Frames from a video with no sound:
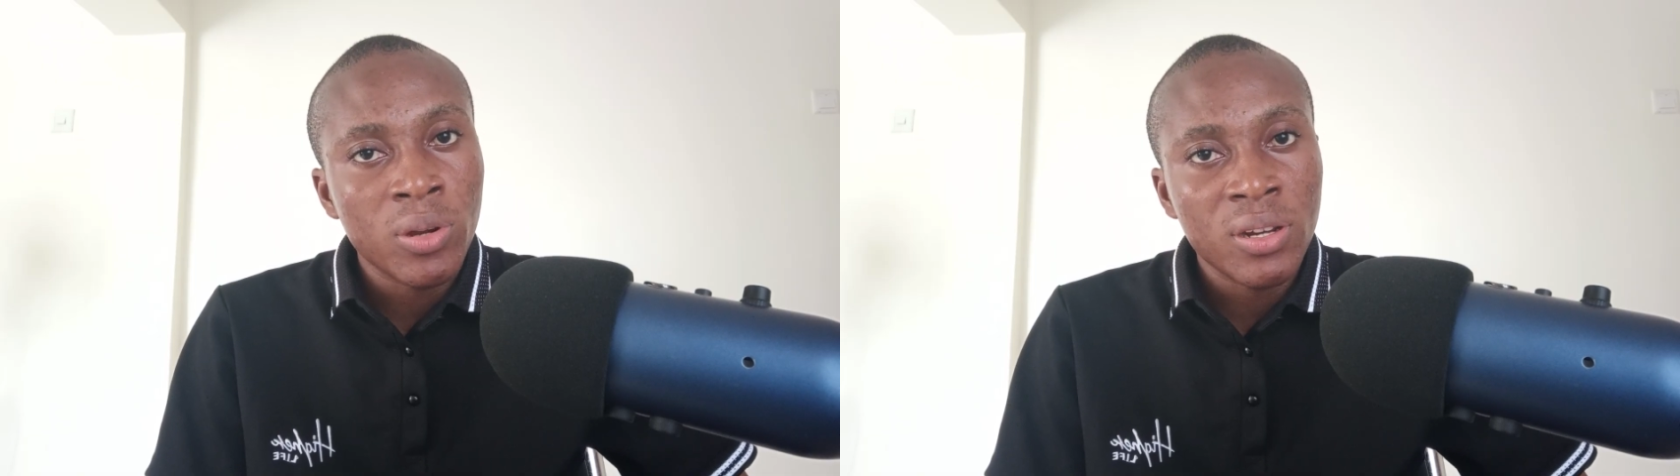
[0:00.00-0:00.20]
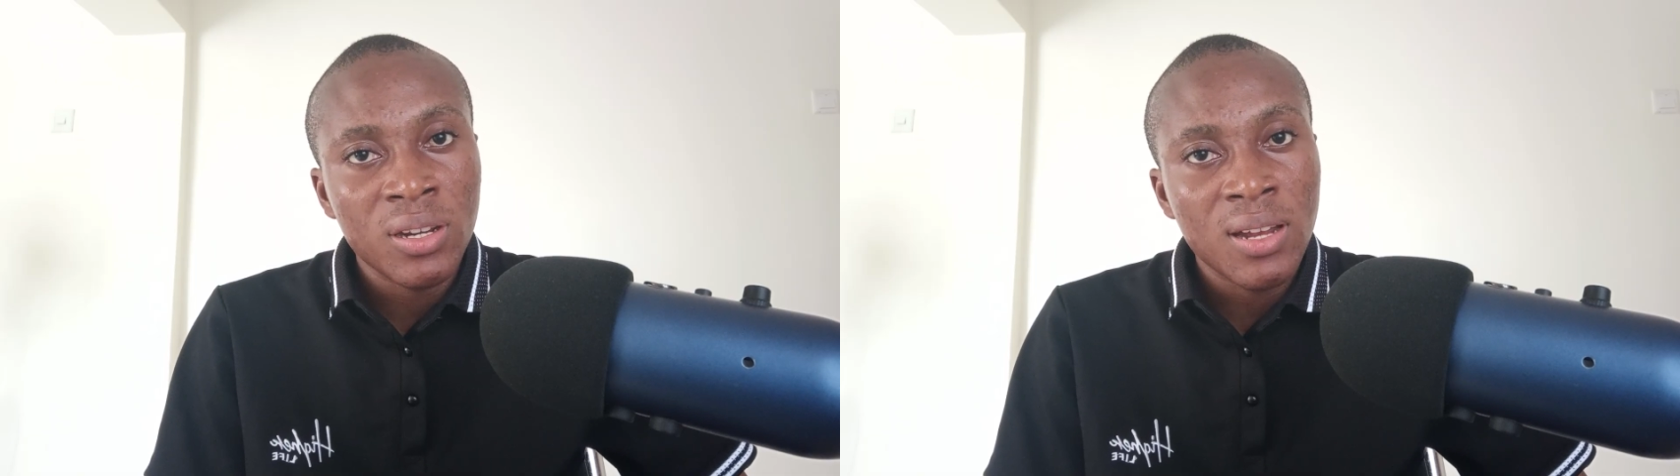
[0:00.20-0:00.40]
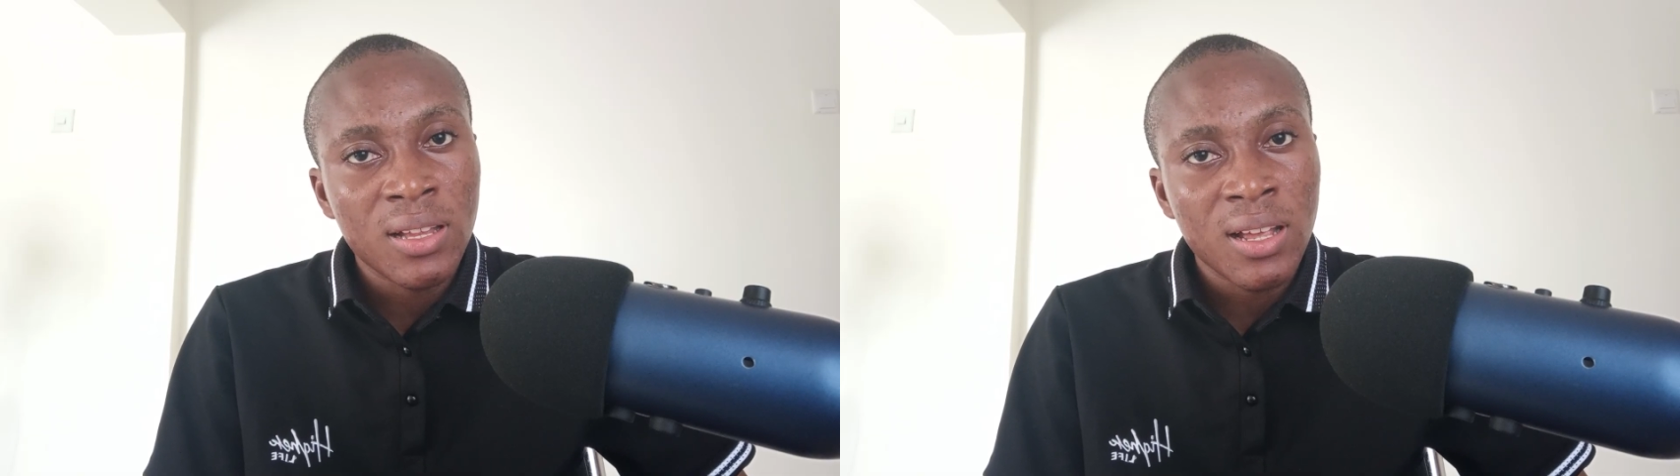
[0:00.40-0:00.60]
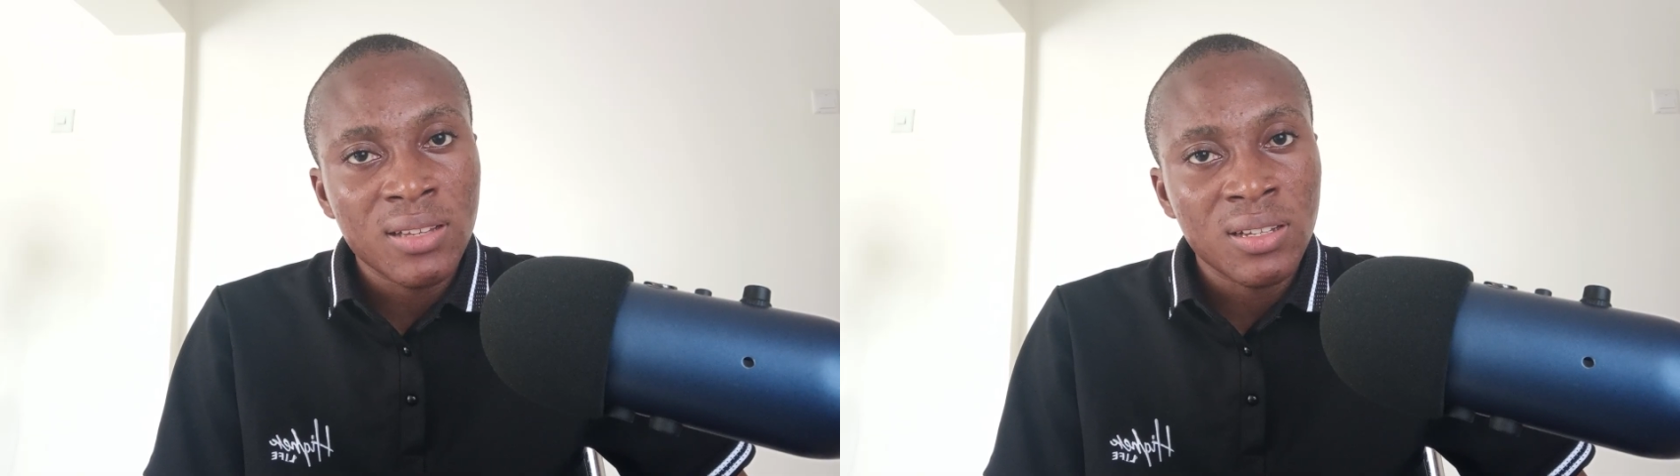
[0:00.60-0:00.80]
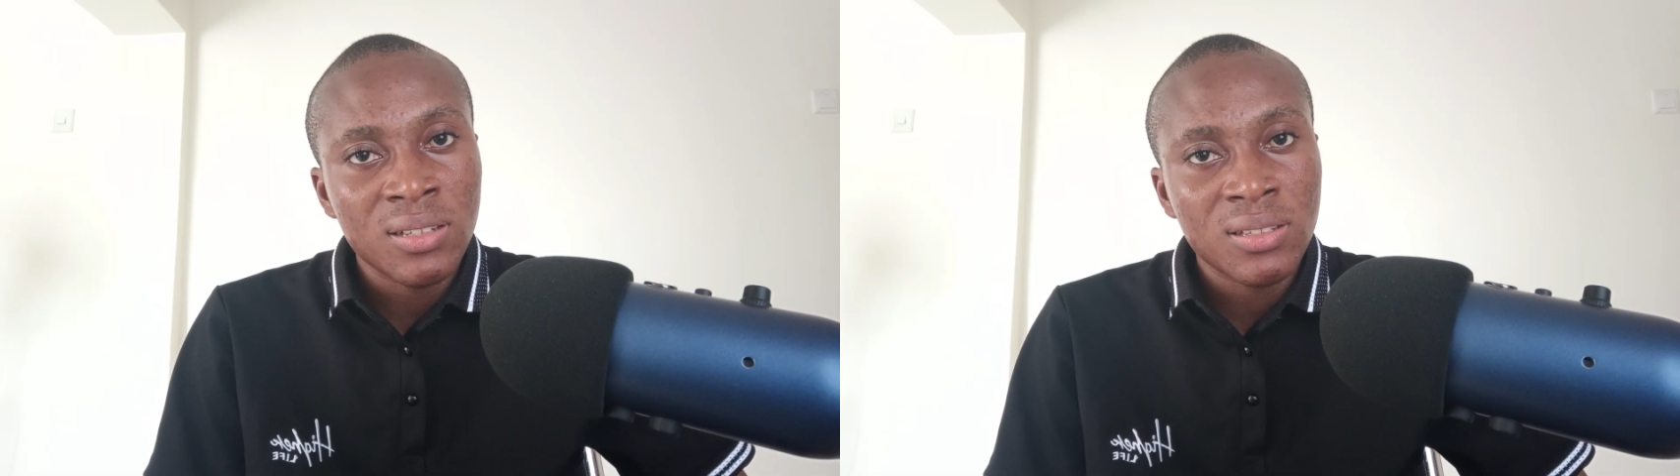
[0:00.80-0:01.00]
query the
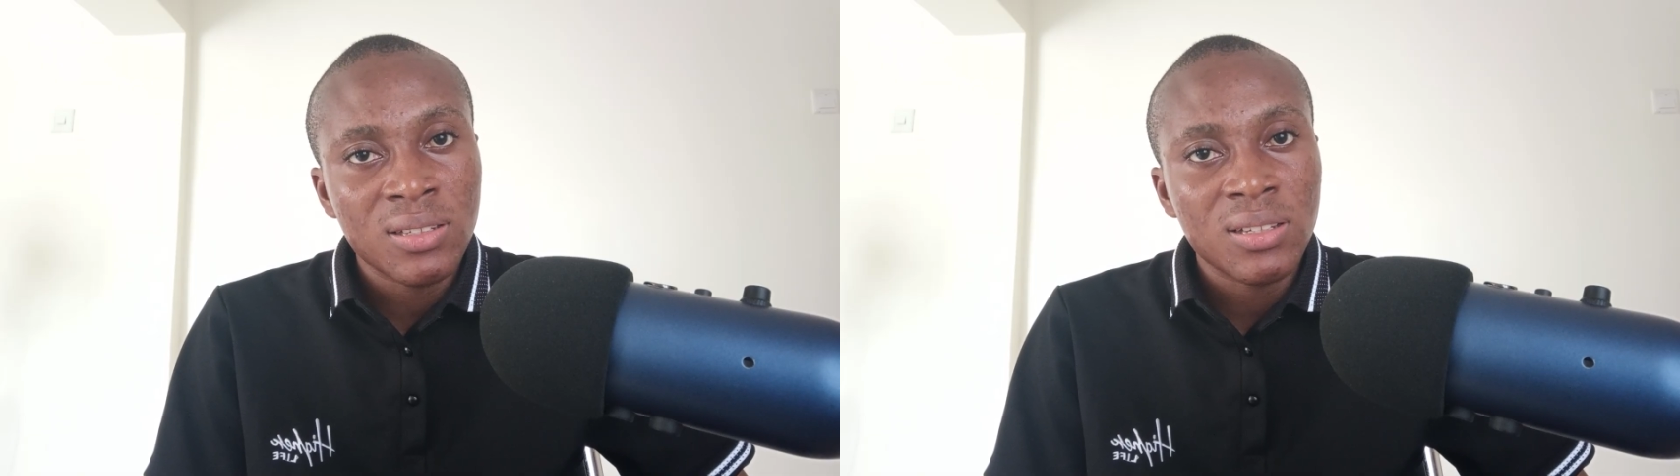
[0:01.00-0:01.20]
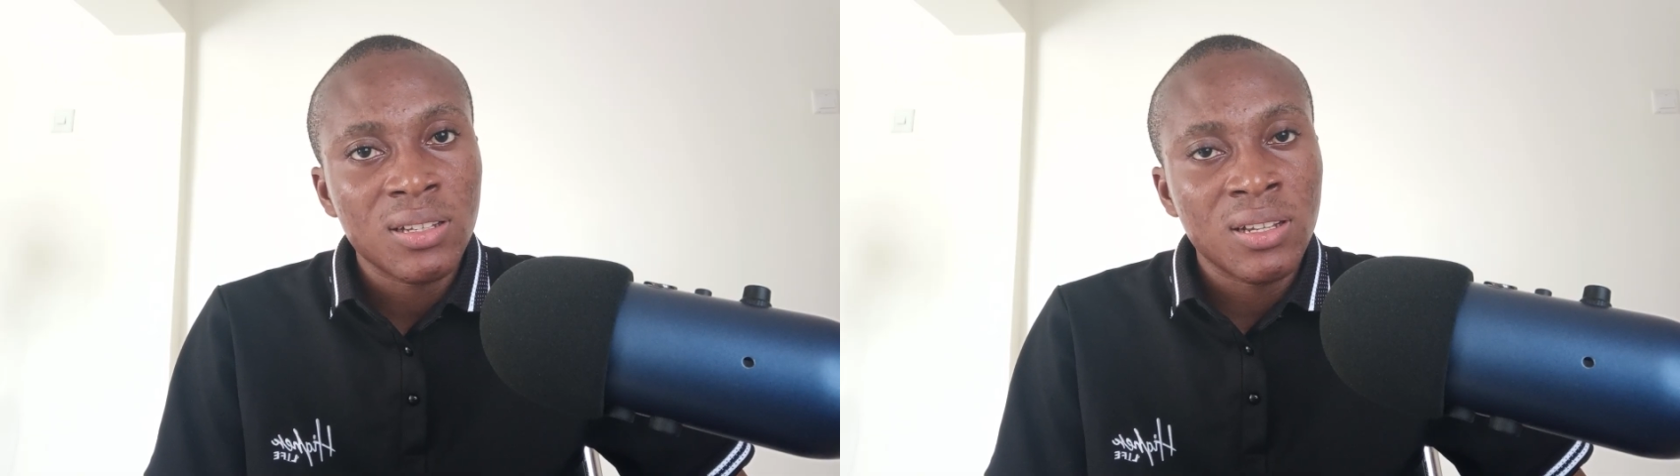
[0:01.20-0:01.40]
data set,